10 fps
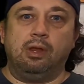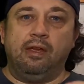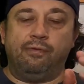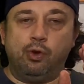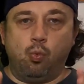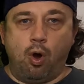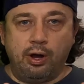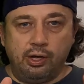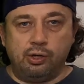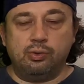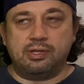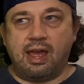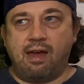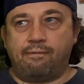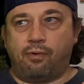If you want to use
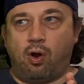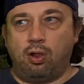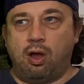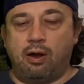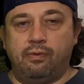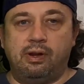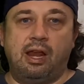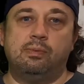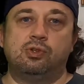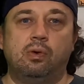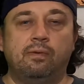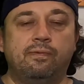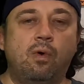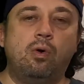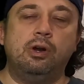that for a lot of your games going
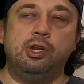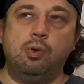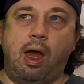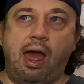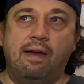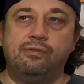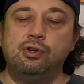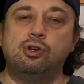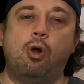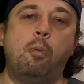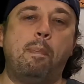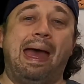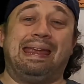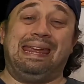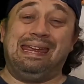forward, you have to go
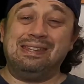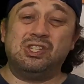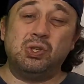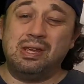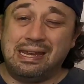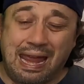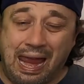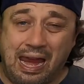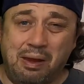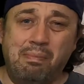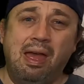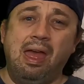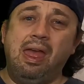back into the game